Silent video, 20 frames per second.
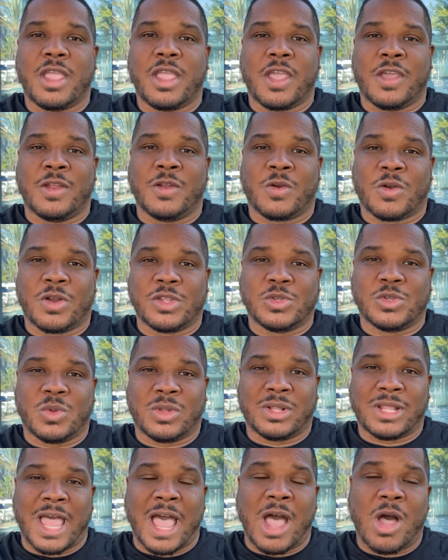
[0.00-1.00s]
in order to
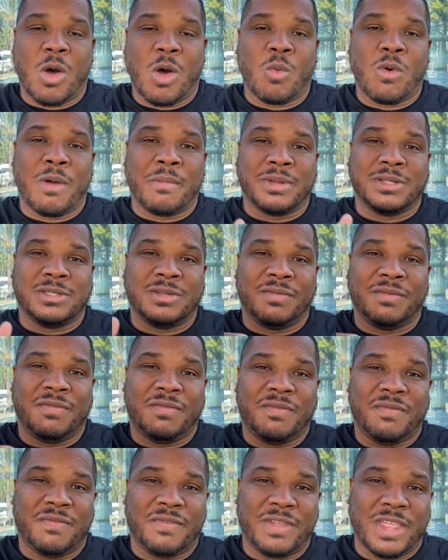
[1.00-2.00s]
allow a woman to
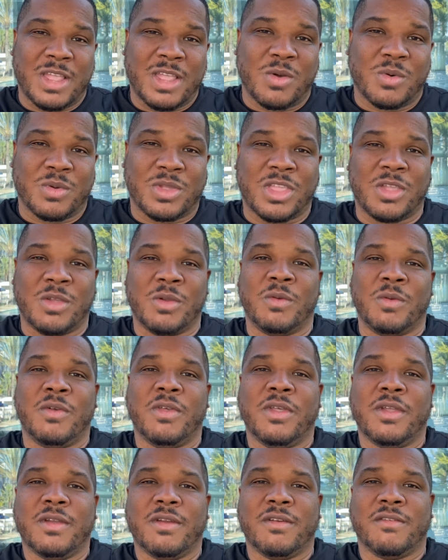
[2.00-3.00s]
feel you
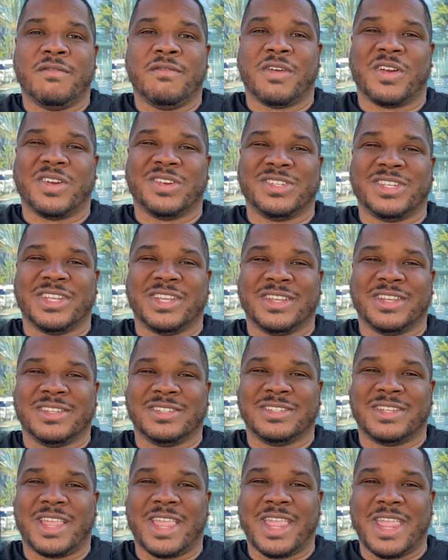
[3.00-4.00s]

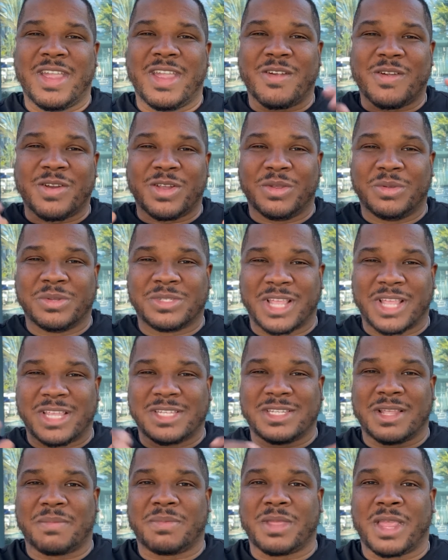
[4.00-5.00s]
versus hearing you say
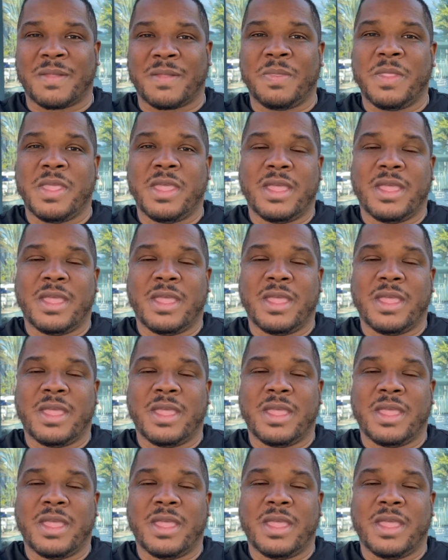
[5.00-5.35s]
something